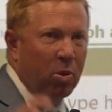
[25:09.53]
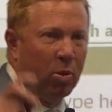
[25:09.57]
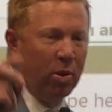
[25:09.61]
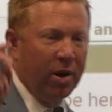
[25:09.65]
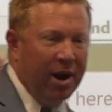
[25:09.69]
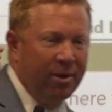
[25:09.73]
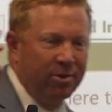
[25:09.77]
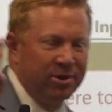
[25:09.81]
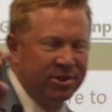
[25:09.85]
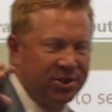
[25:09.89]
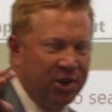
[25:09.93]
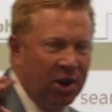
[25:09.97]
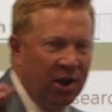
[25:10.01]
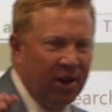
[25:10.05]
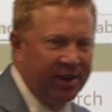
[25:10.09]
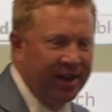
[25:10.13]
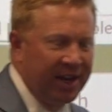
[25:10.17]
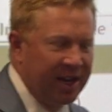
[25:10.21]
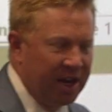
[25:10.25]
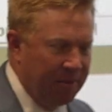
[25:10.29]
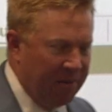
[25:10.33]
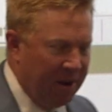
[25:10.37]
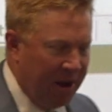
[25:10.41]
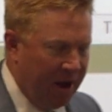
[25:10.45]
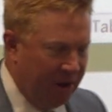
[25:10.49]
where I was
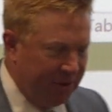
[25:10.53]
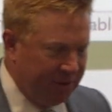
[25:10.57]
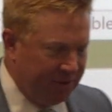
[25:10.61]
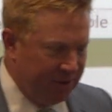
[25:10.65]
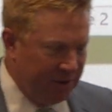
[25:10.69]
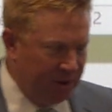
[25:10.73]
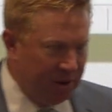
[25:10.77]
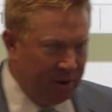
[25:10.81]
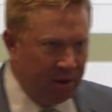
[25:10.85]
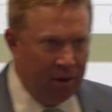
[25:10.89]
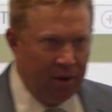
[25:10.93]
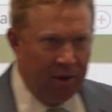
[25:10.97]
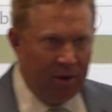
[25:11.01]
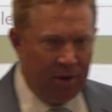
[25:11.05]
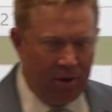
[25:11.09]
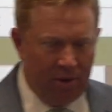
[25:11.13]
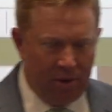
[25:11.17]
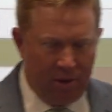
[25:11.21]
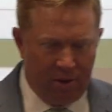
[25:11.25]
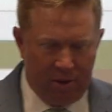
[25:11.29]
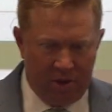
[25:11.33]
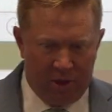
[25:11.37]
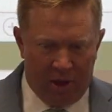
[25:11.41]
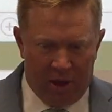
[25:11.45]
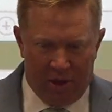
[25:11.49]
talking
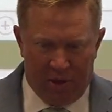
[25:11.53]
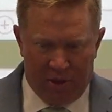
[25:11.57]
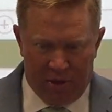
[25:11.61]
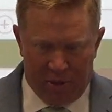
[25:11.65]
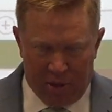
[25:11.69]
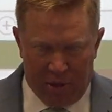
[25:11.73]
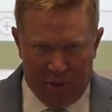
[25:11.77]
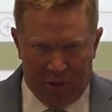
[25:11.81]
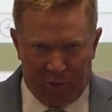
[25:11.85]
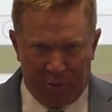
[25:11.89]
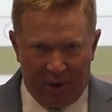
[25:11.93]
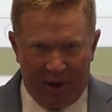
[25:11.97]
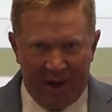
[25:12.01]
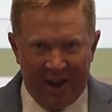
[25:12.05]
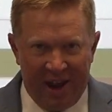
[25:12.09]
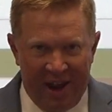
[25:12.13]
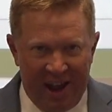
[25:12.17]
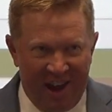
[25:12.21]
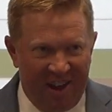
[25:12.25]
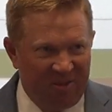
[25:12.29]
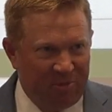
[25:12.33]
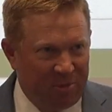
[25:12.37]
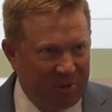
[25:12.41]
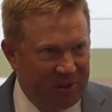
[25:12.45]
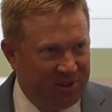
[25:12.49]
about the
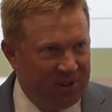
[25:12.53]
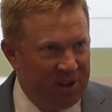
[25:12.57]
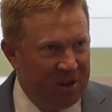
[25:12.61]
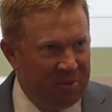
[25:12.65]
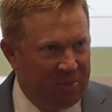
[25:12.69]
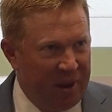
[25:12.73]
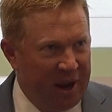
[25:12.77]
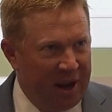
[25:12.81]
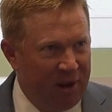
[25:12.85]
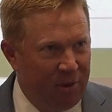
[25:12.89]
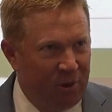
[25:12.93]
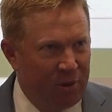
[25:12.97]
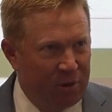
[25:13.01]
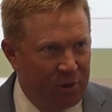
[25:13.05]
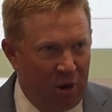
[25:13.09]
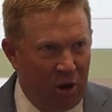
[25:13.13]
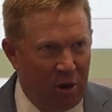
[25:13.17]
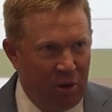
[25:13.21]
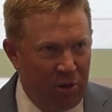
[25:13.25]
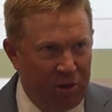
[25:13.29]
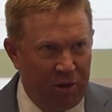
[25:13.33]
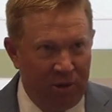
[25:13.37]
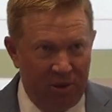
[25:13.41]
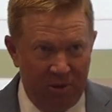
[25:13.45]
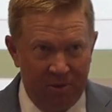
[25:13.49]
3.5% payroll
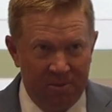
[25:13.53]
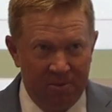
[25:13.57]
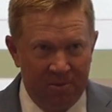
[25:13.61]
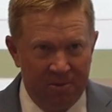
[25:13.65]
growth?